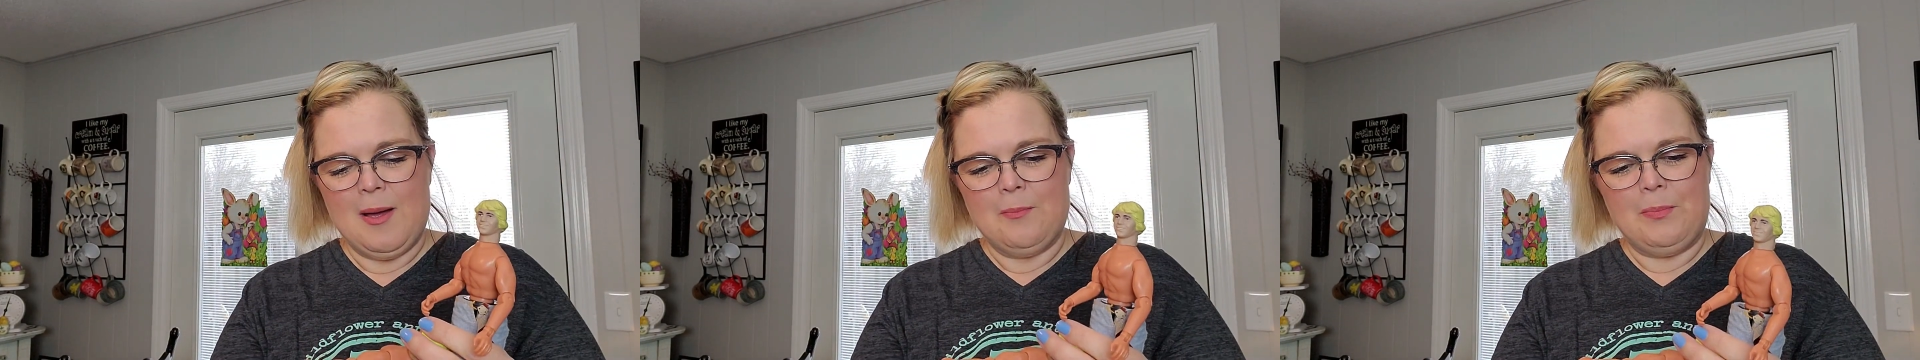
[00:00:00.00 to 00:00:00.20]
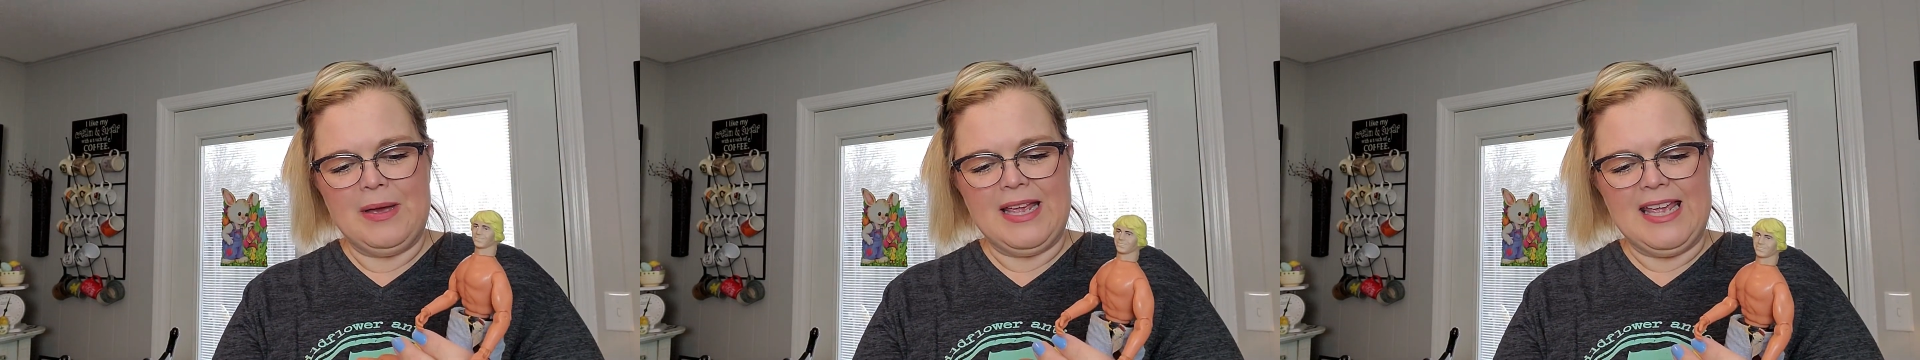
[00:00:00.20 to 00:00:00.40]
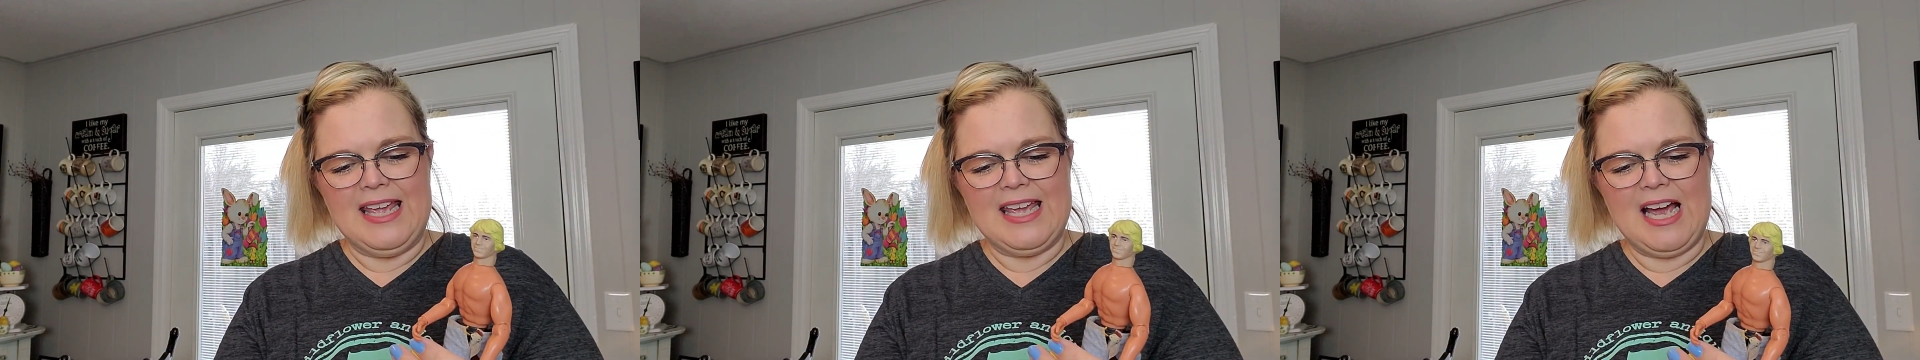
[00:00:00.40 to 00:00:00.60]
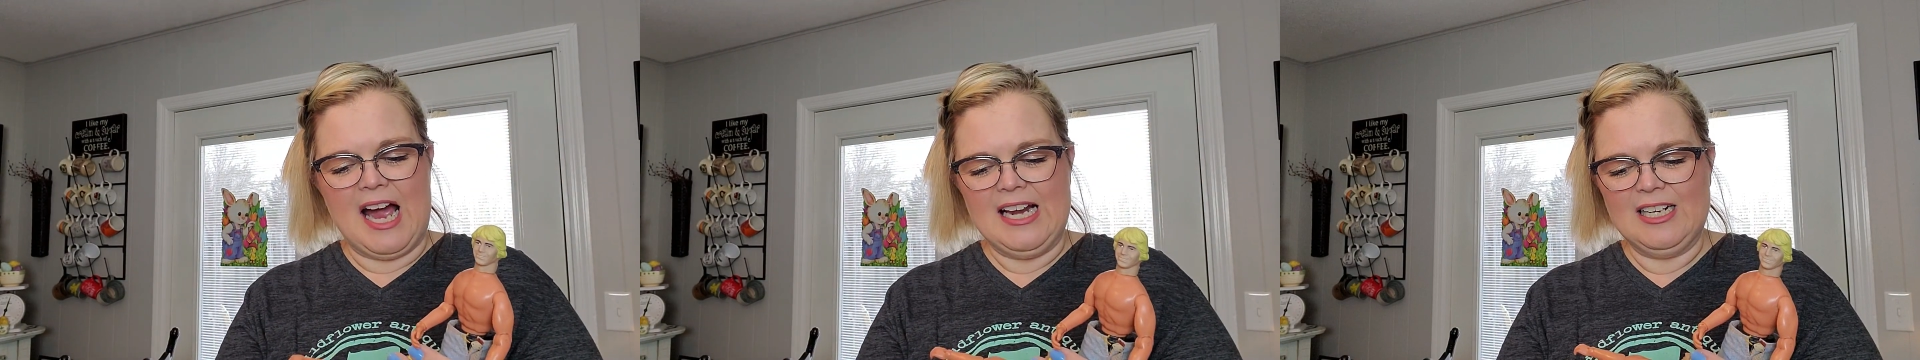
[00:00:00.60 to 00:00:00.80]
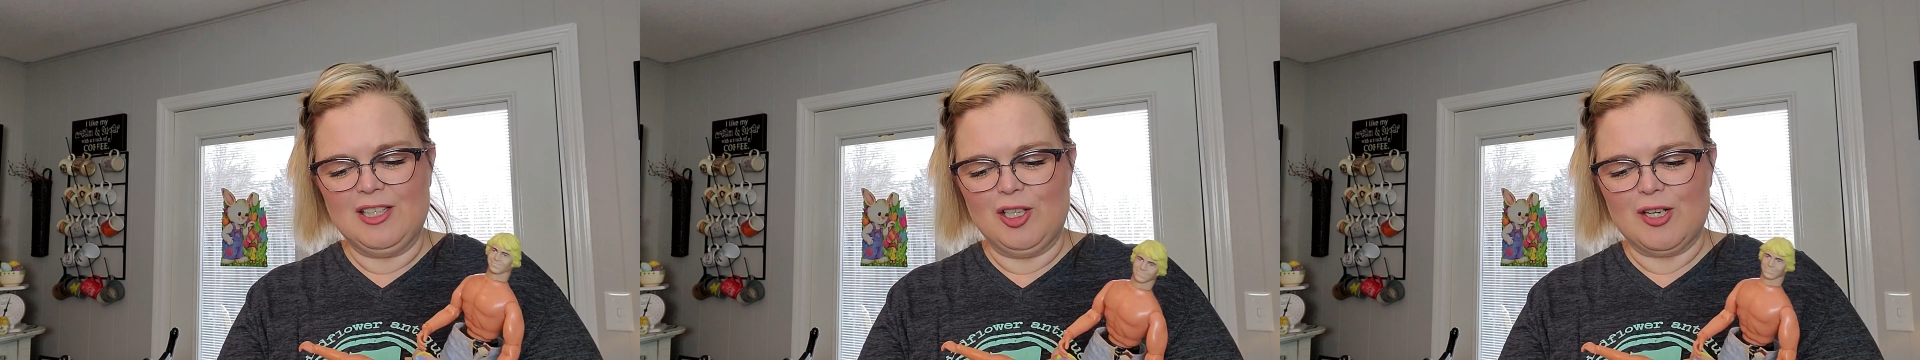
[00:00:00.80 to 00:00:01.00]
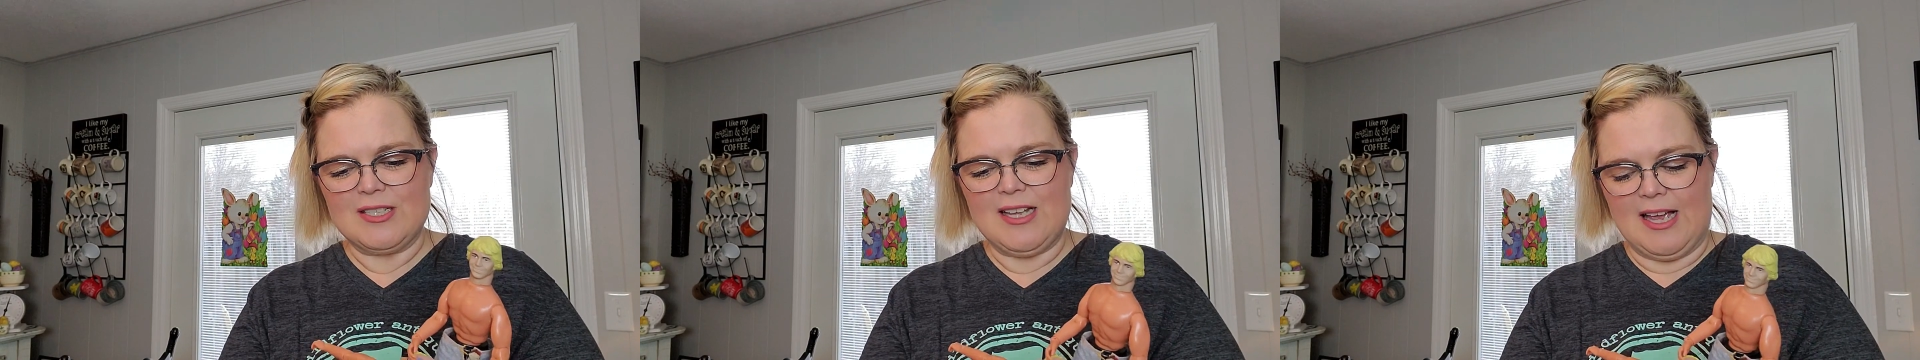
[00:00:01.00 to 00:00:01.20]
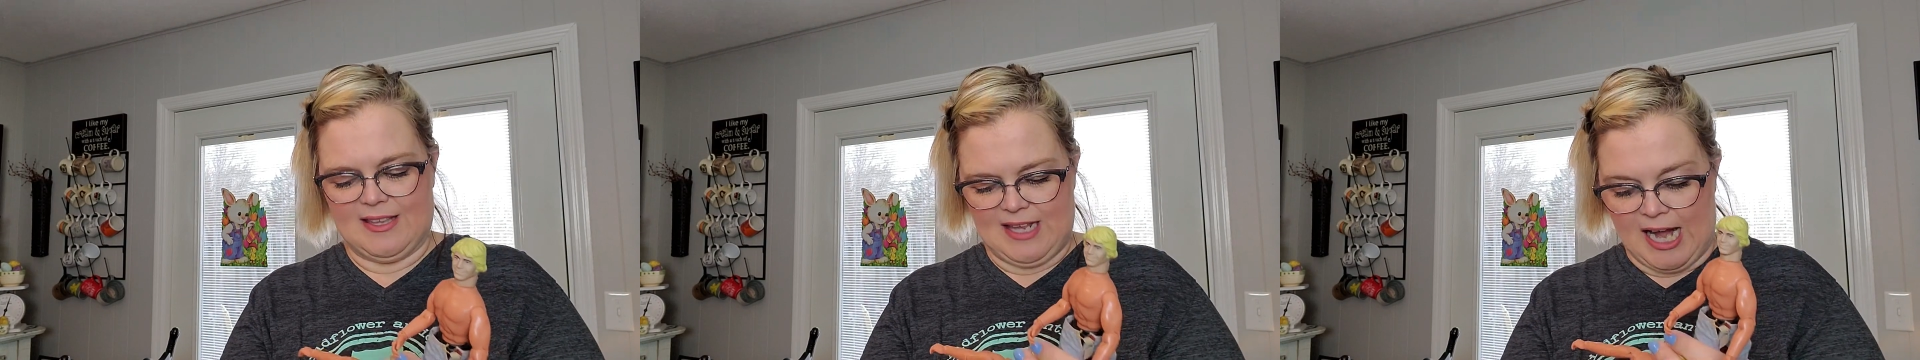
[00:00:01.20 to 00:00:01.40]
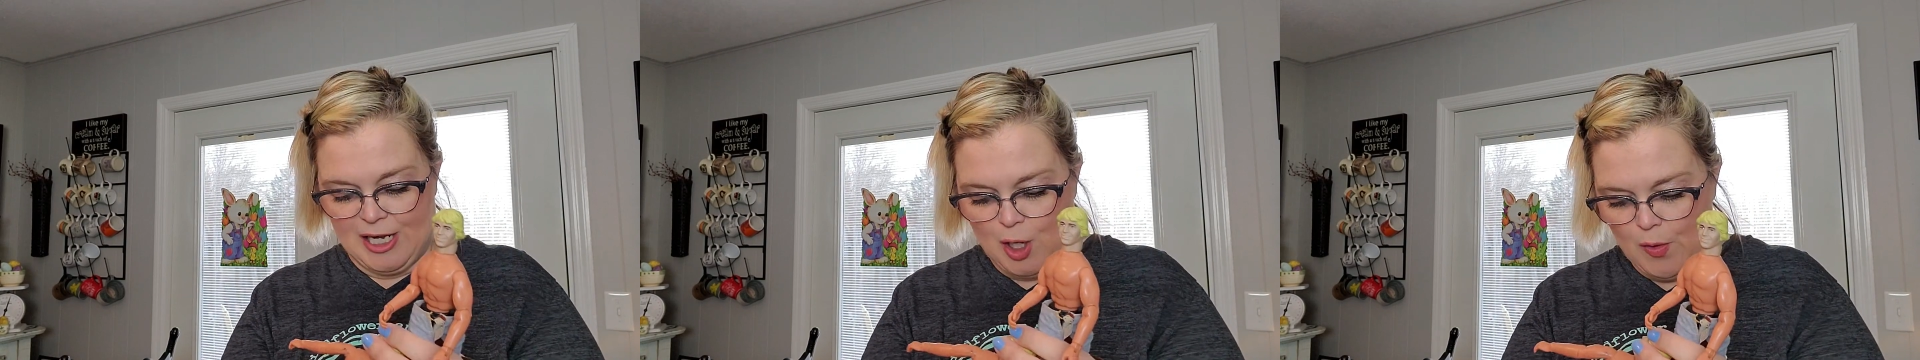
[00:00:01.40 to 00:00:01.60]
but he kind of looks like,
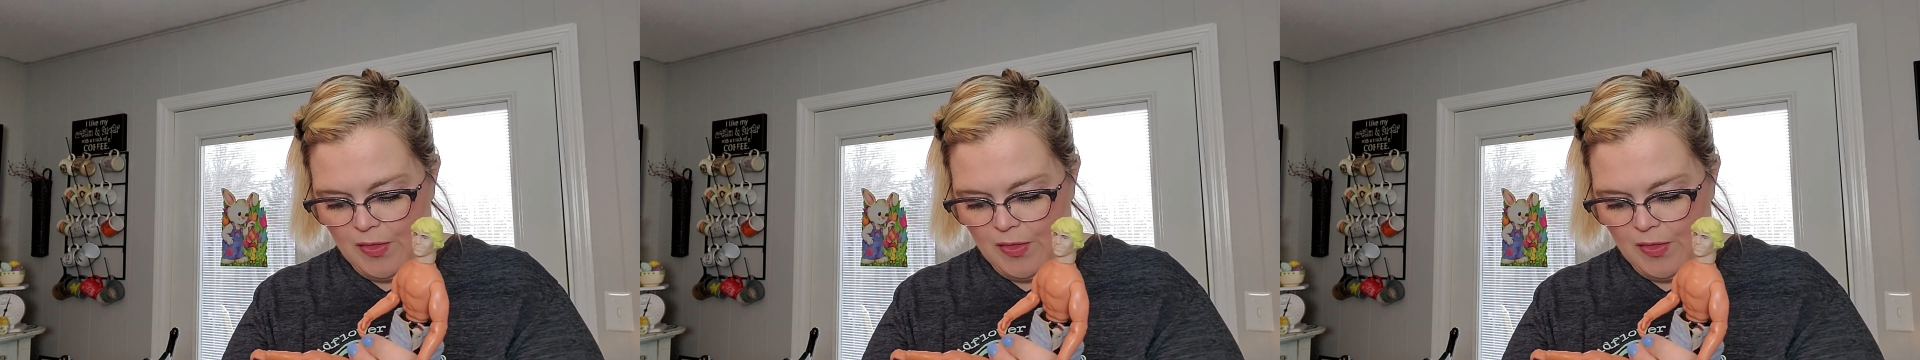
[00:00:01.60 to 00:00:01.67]
I know